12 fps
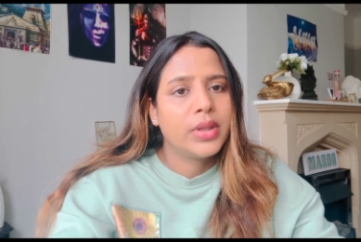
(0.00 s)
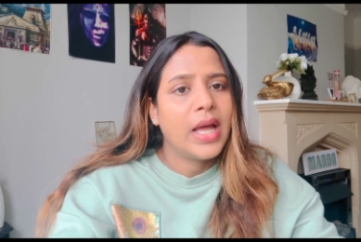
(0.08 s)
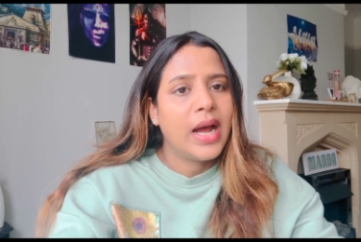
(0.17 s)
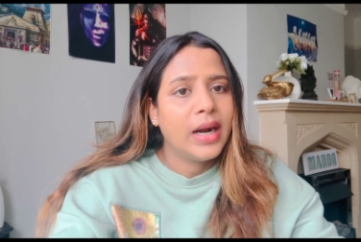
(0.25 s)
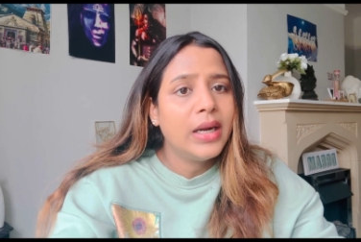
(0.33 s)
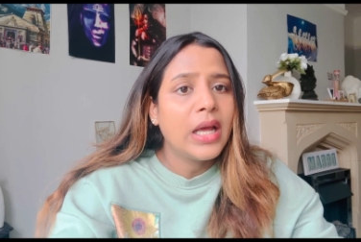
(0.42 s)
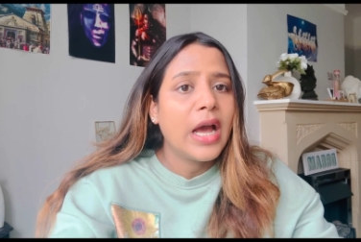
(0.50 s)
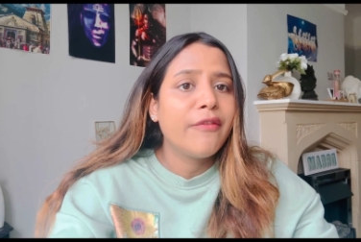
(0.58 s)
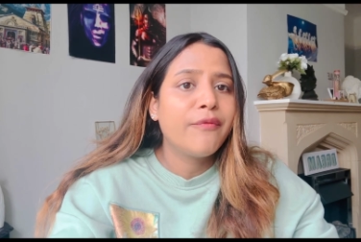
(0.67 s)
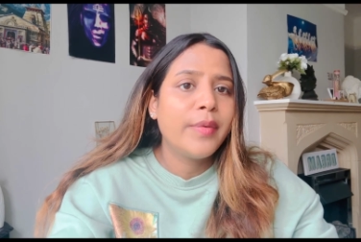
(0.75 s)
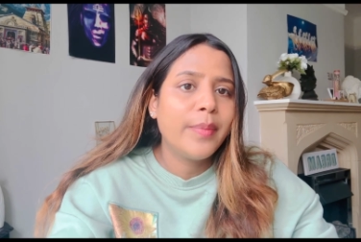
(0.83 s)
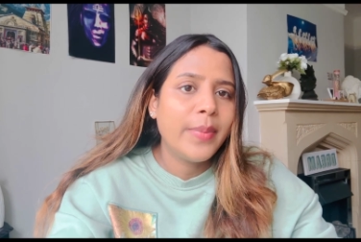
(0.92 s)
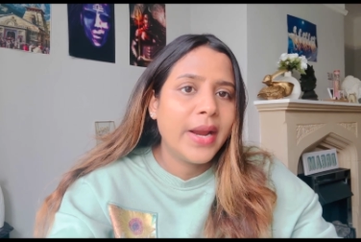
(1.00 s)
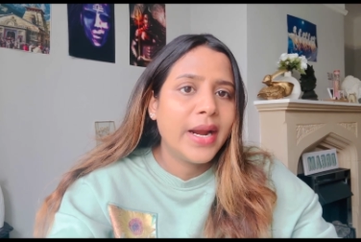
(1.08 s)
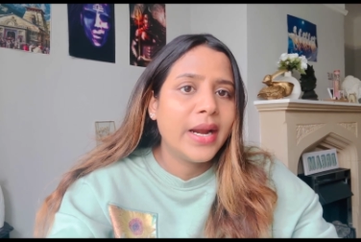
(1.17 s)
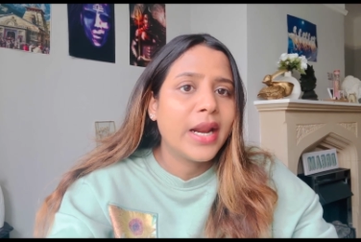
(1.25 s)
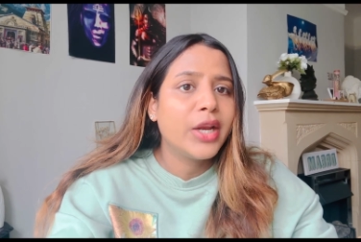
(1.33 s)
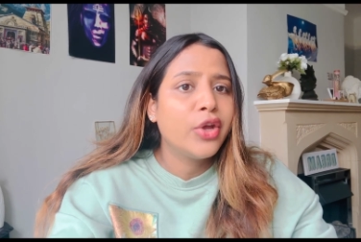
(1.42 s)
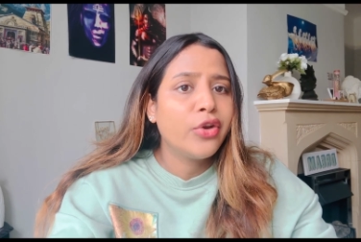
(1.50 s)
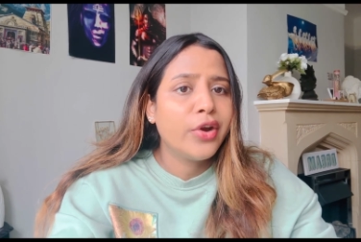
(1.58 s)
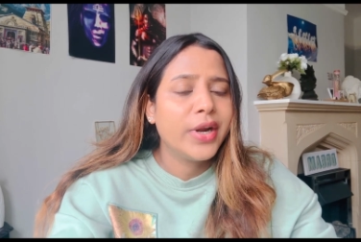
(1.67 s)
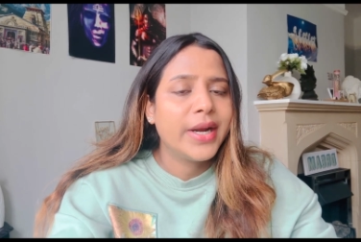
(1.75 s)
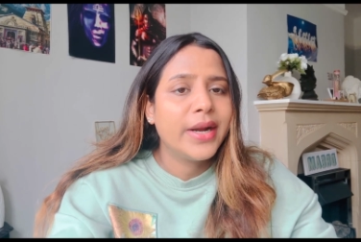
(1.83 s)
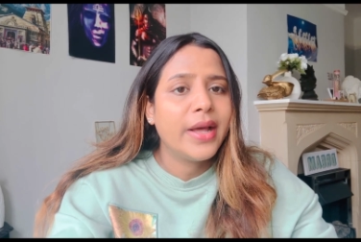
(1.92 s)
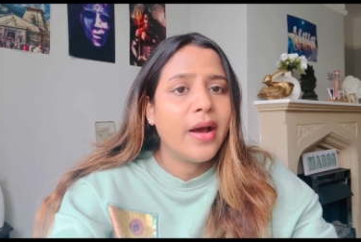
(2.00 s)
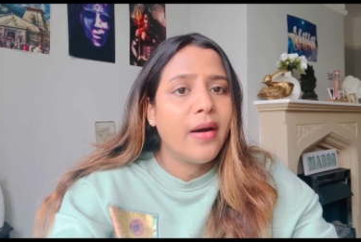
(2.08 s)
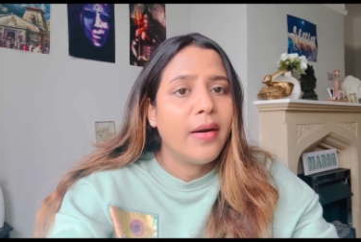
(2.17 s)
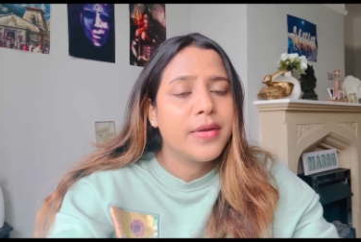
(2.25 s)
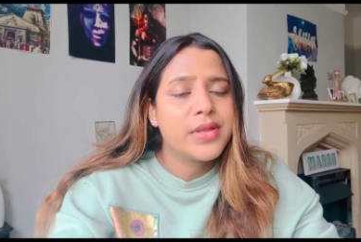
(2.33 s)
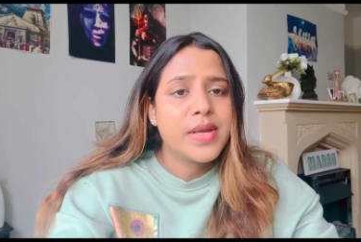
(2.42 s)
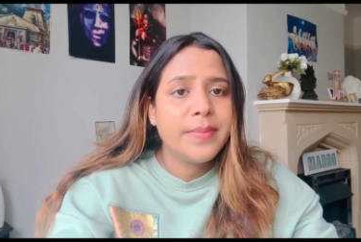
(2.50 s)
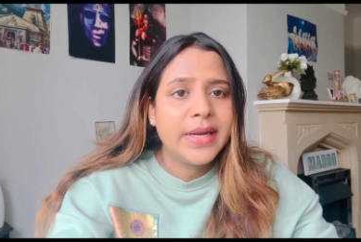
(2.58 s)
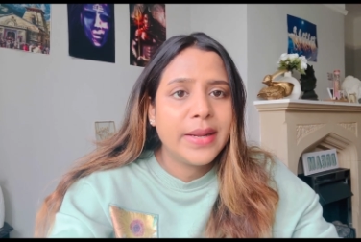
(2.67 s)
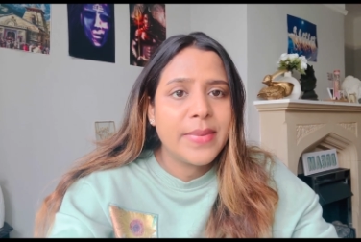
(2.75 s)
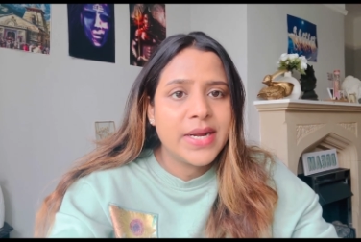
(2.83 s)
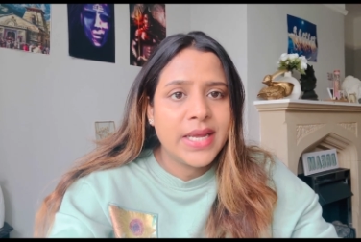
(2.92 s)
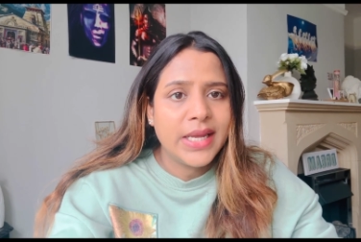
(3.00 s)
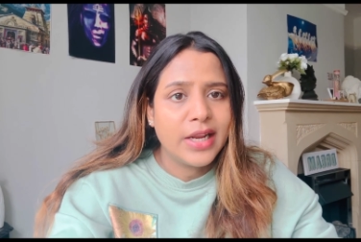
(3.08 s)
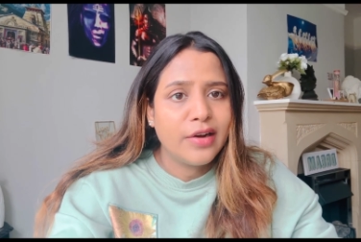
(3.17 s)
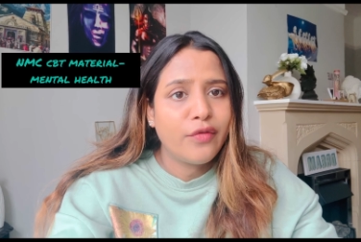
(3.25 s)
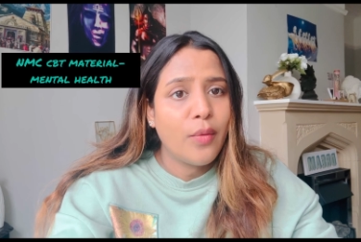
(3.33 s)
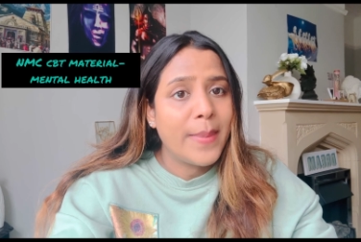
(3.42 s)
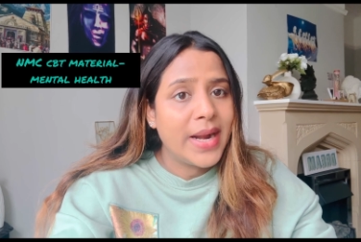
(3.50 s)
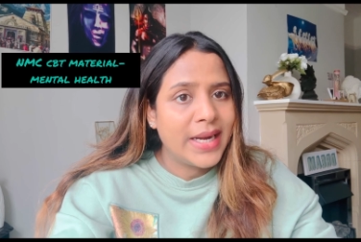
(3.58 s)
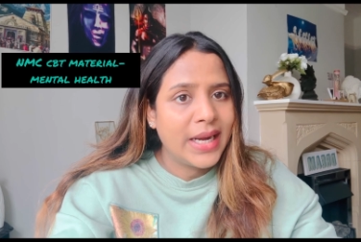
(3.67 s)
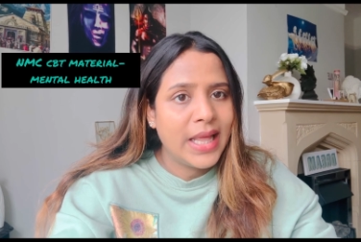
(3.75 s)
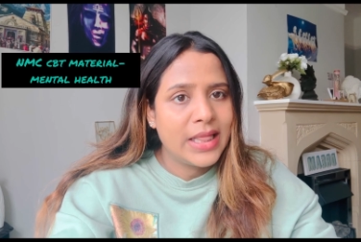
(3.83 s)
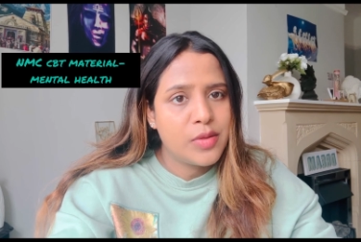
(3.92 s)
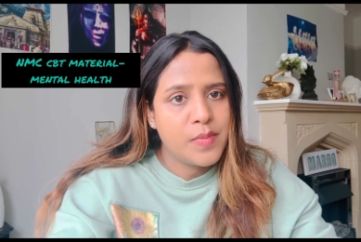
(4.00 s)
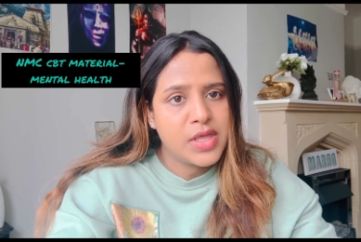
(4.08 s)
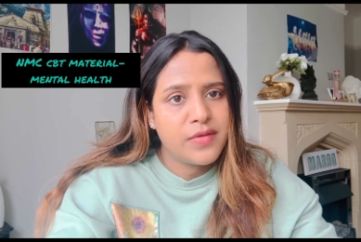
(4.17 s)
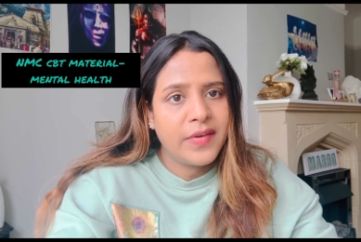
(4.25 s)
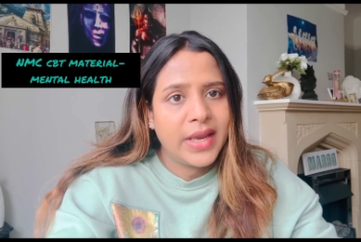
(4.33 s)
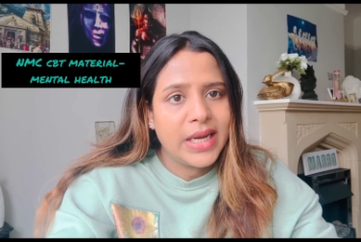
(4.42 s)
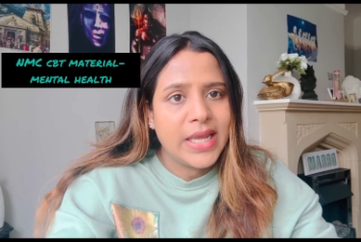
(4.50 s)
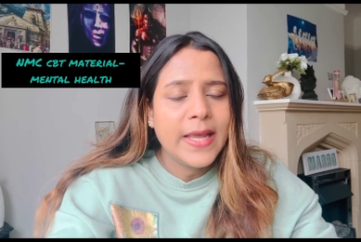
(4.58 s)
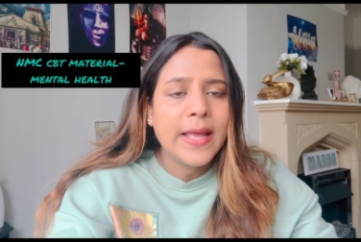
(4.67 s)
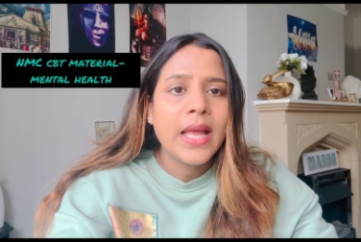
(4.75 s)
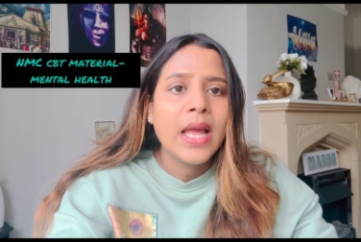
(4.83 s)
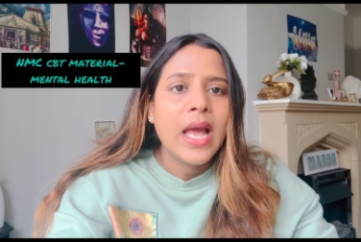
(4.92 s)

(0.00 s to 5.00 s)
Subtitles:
that I've prepared and curated a CBT material for mental health specifically.